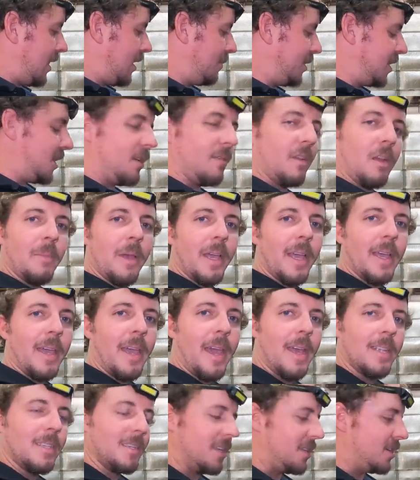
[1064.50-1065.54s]
let me see if I can make a
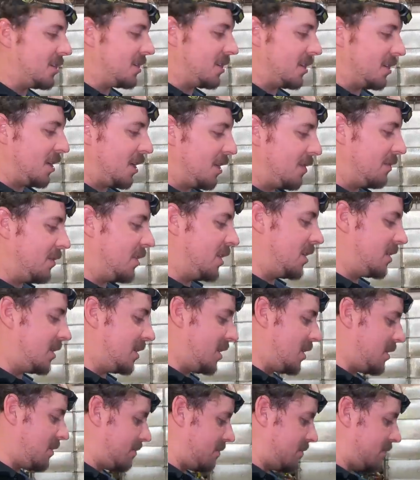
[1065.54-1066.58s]
gasket just to cover
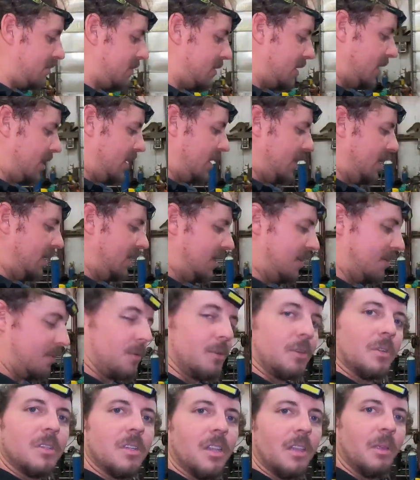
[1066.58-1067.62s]
this up and
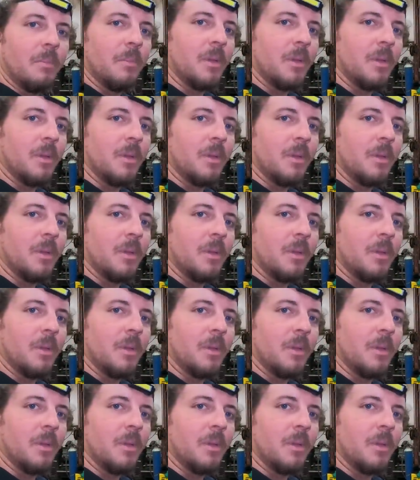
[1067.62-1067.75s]
we'll just